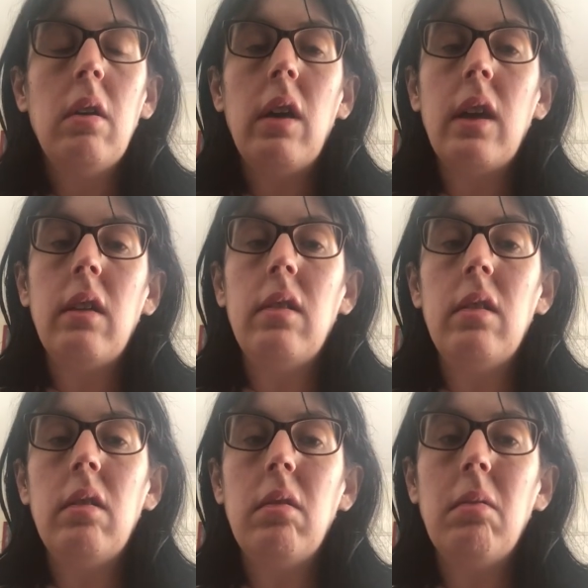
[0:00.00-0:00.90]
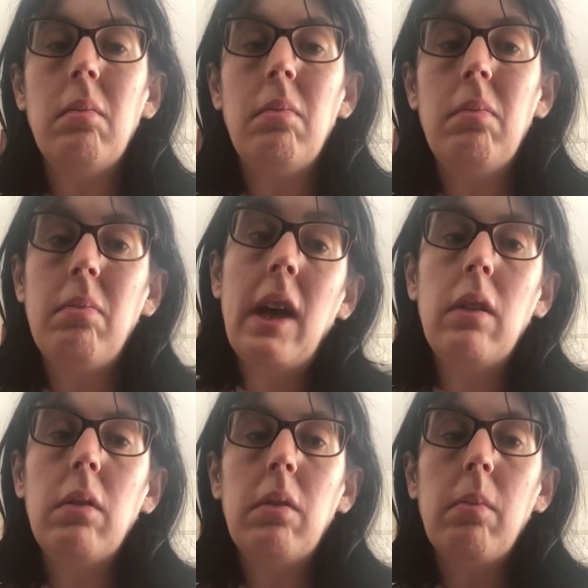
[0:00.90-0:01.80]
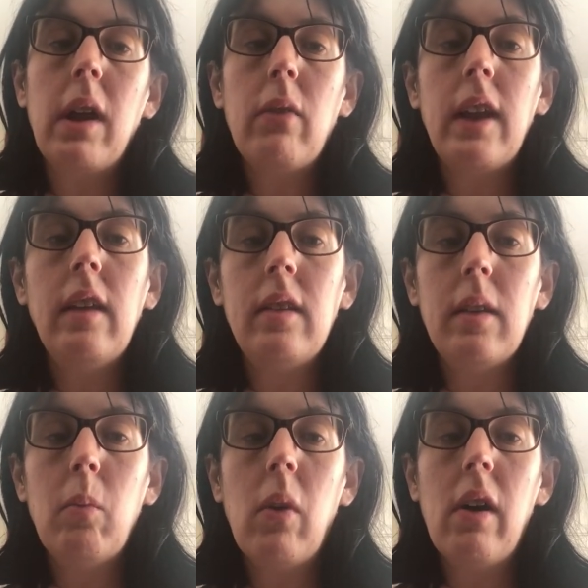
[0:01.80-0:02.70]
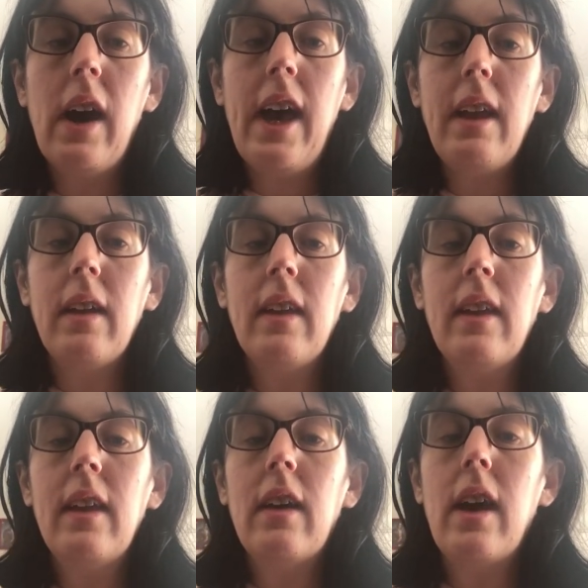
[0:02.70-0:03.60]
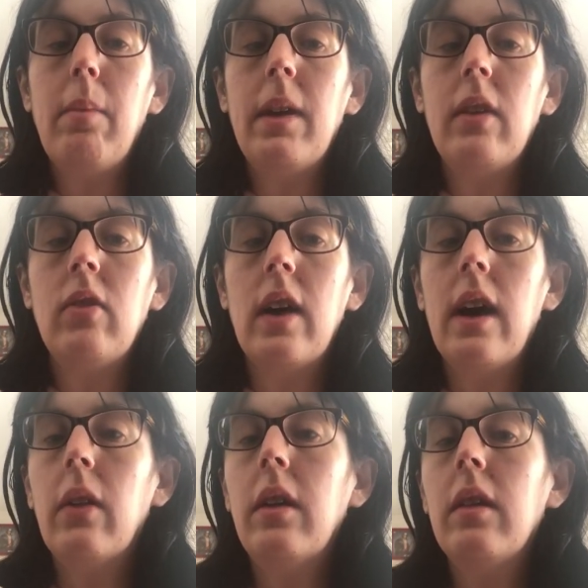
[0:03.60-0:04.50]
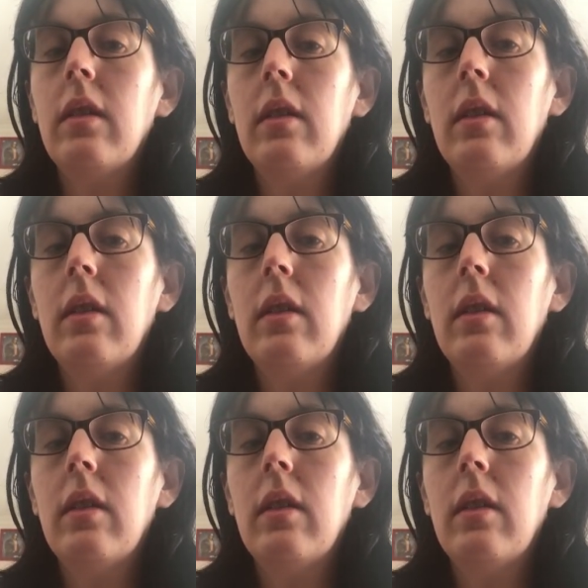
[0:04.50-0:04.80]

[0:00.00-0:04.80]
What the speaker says: I guess that's my reason why I pick Charlotte.